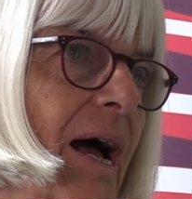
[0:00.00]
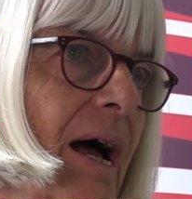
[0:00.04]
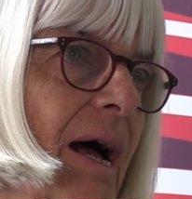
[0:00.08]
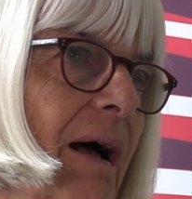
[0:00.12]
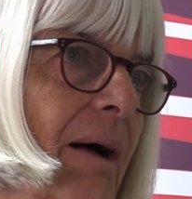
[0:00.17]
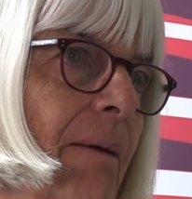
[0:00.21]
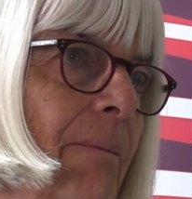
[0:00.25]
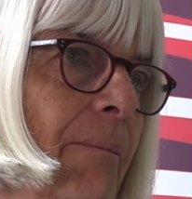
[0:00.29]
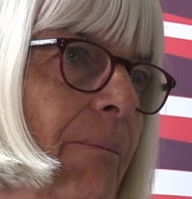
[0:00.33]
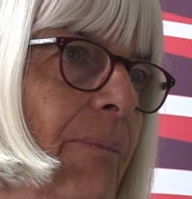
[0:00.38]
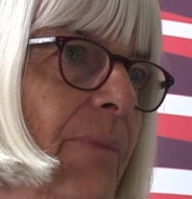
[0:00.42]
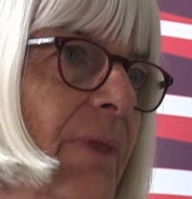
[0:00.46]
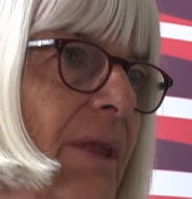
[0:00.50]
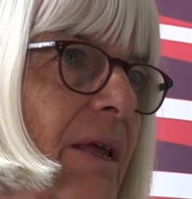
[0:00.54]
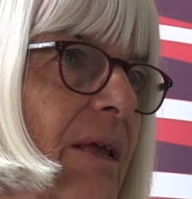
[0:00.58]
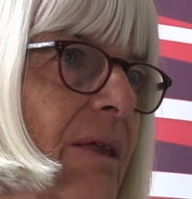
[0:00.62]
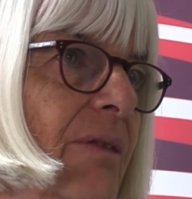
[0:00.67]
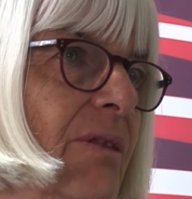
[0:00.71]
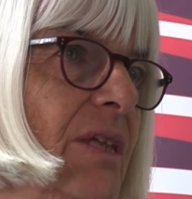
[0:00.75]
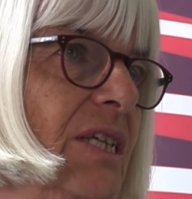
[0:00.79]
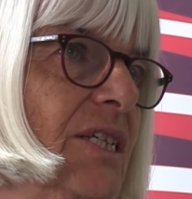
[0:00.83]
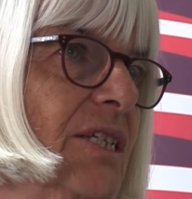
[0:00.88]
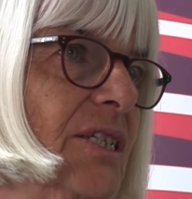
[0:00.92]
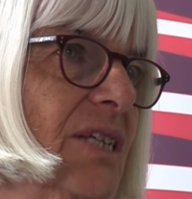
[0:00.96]
Um,
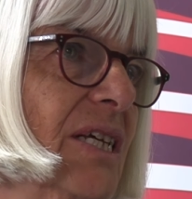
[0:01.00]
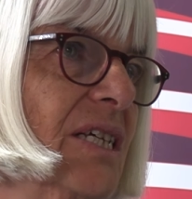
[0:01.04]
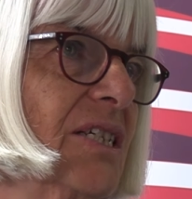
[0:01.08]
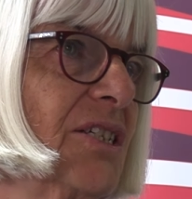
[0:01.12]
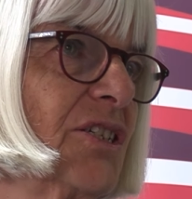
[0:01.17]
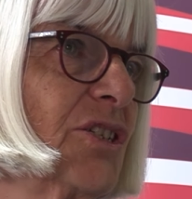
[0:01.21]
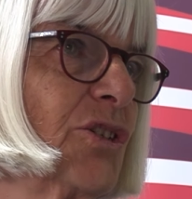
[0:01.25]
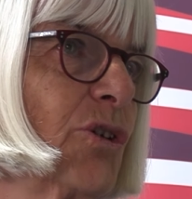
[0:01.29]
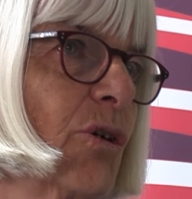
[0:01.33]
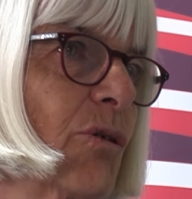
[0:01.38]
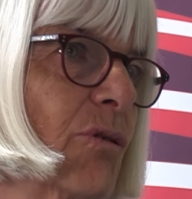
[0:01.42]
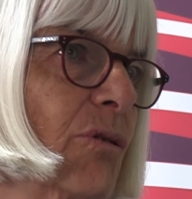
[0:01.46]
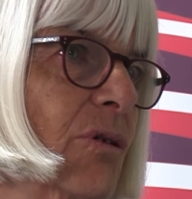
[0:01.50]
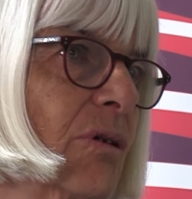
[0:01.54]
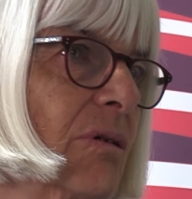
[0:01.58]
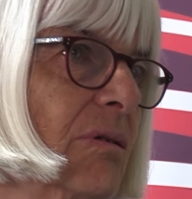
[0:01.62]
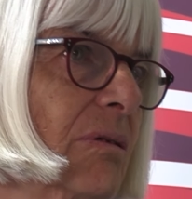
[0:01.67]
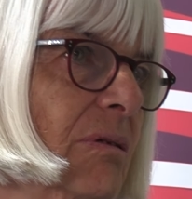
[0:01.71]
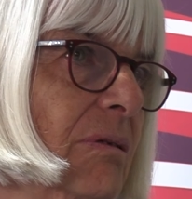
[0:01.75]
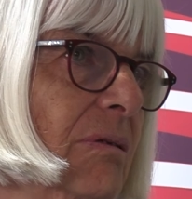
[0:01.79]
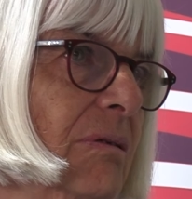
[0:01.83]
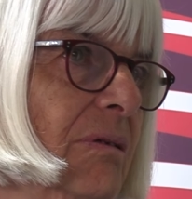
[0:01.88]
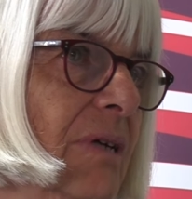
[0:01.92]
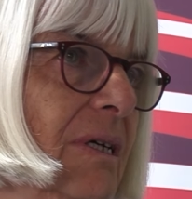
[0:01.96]
this is a
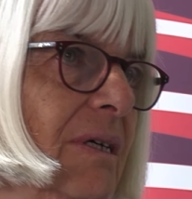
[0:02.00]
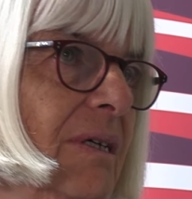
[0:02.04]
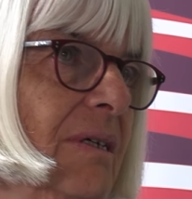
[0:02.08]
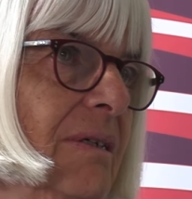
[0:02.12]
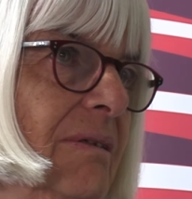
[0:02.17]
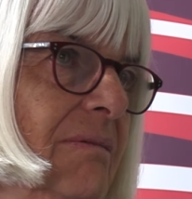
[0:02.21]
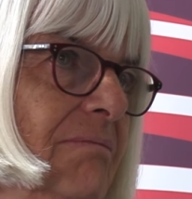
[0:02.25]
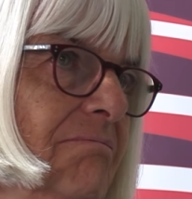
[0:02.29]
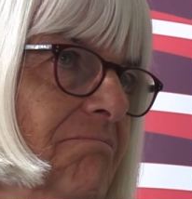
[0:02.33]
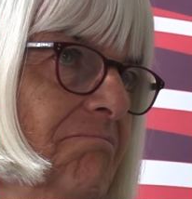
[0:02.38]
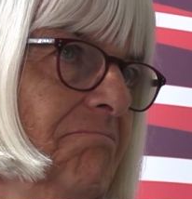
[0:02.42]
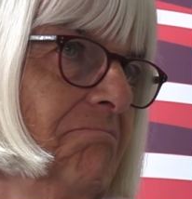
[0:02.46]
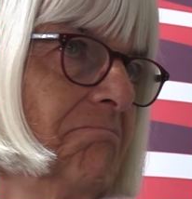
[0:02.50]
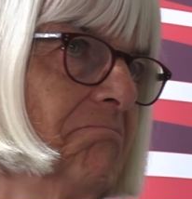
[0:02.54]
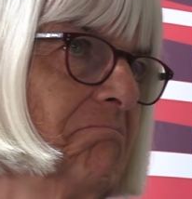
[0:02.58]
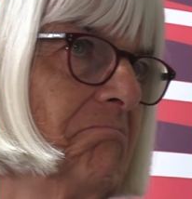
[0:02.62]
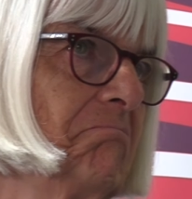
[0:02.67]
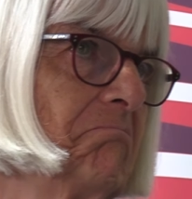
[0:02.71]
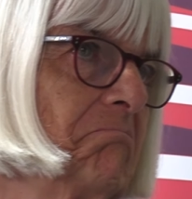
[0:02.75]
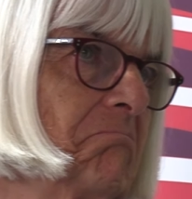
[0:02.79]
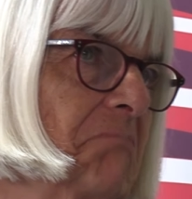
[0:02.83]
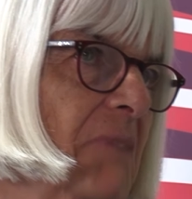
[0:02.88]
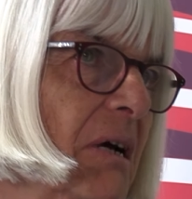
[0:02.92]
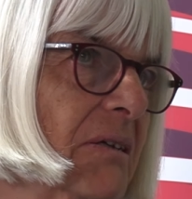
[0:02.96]
historical
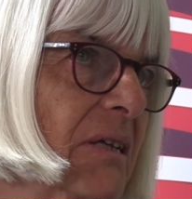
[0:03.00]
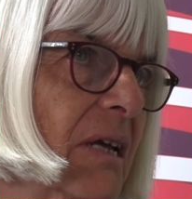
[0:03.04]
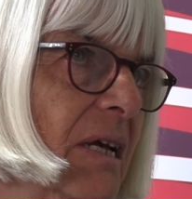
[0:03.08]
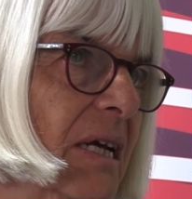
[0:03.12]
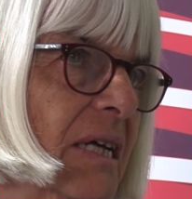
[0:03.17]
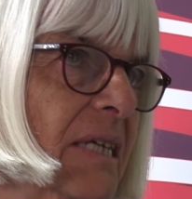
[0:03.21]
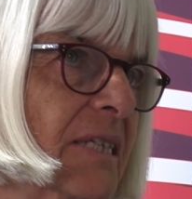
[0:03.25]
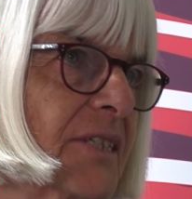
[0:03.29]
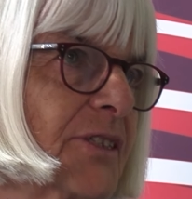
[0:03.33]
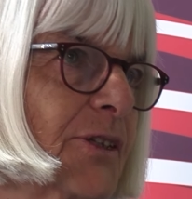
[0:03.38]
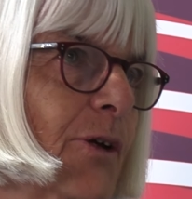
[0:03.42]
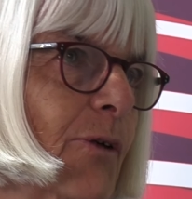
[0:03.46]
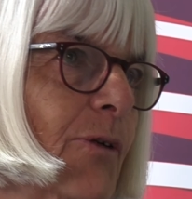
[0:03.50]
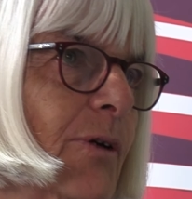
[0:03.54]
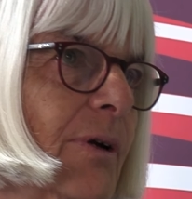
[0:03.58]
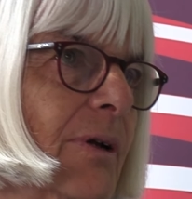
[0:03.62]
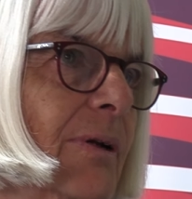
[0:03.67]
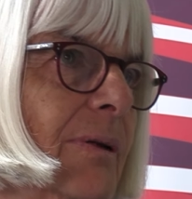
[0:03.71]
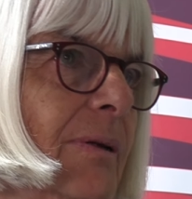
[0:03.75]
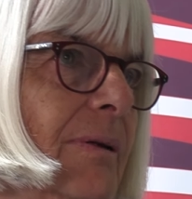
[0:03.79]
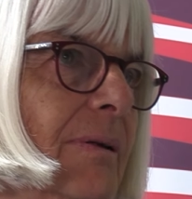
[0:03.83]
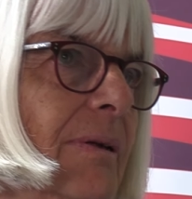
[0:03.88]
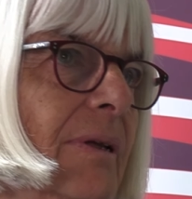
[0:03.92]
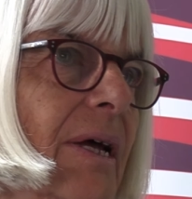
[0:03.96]
a
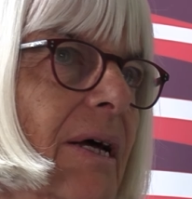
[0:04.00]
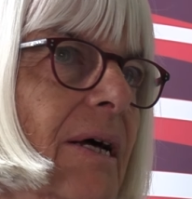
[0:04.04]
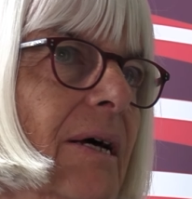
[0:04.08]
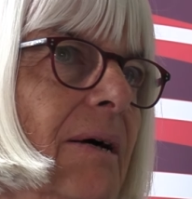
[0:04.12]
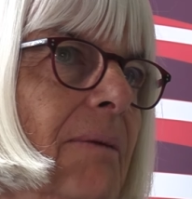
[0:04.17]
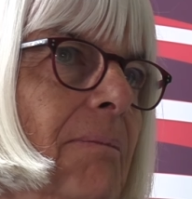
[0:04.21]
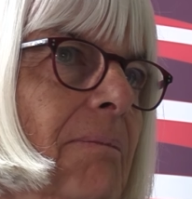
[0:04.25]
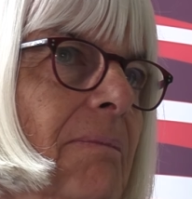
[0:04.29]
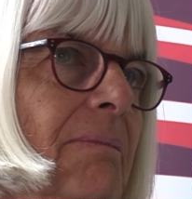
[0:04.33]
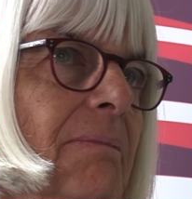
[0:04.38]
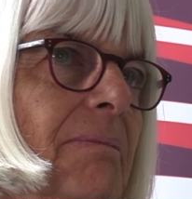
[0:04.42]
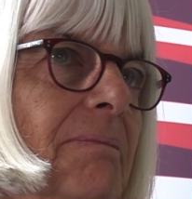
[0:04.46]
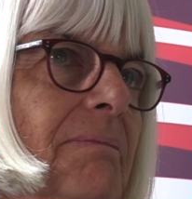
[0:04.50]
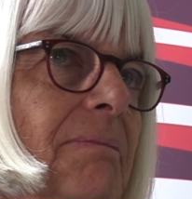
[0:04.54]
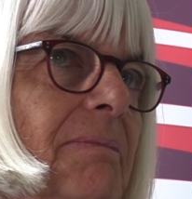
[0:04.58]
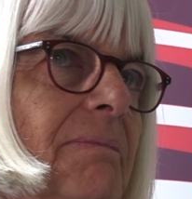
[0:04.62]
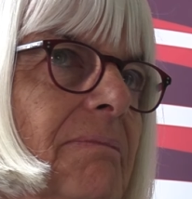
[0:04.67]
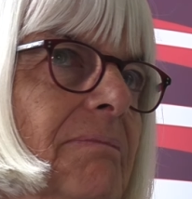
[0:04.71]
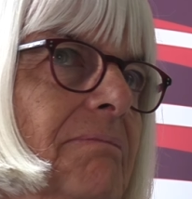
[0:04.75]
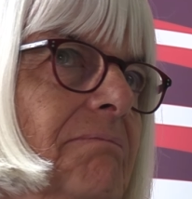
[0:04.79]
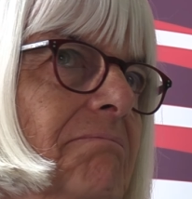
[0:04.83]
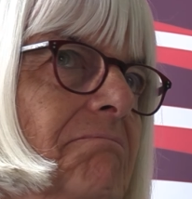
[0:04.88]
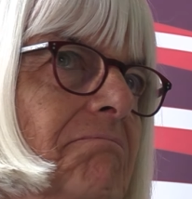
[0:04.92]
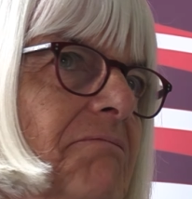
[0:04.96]
historical um,
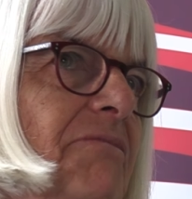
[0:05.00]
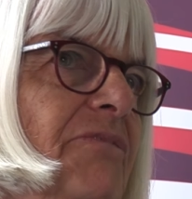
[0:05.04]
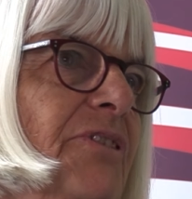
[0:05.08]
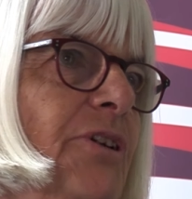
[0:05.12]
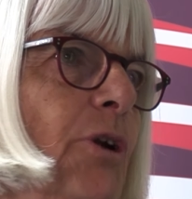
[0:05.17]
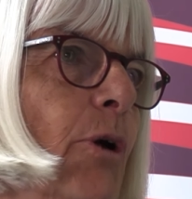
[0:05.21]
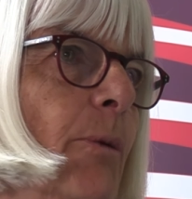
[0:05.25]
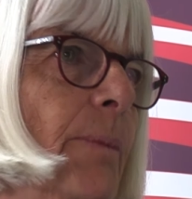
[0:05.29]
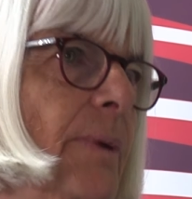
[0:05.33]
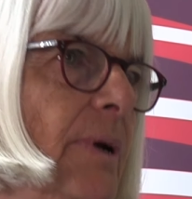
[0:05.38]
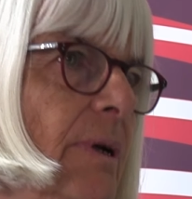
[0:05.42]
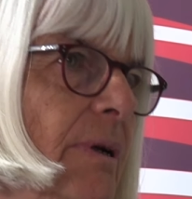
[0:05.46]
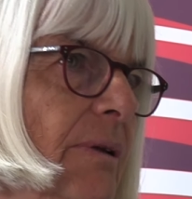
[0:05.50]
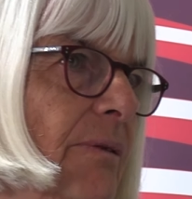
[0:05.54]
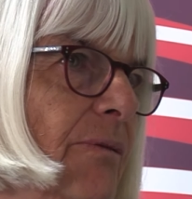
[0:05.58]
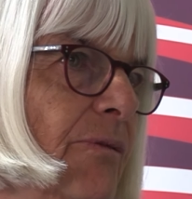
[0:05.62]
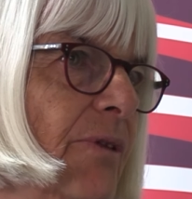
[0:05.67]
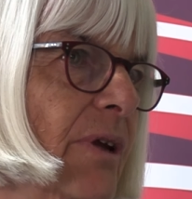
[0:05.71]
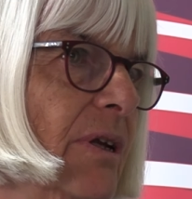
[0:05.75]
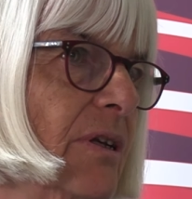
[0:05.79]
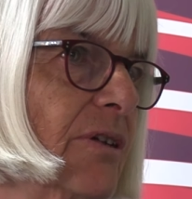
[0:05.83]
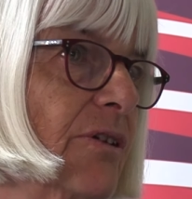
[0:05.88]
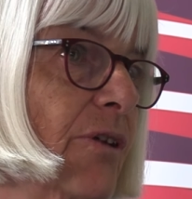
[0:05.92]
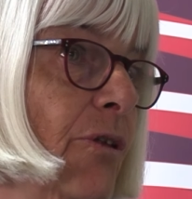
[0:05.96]
phenomenon
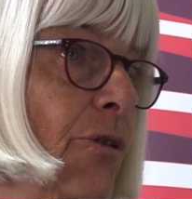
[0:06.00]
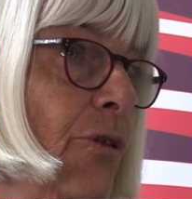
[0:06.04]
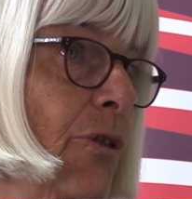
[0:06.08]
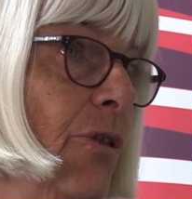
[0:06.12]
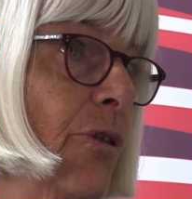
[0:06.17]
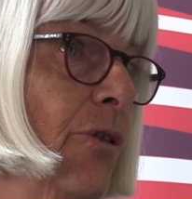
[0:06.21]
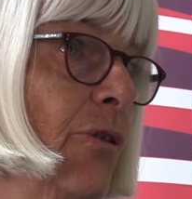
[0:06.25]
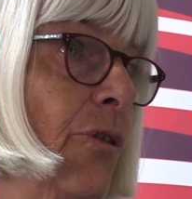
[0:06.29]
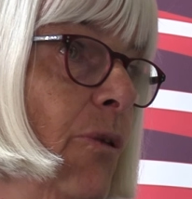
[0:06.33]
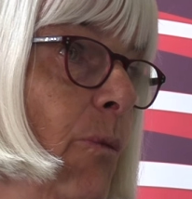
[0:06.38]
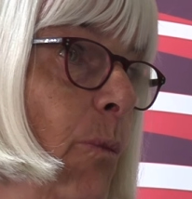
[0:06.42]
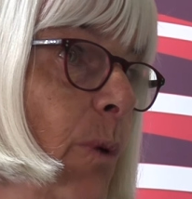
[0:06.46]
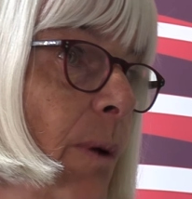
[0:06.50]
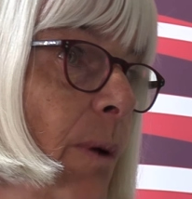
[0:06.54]
that the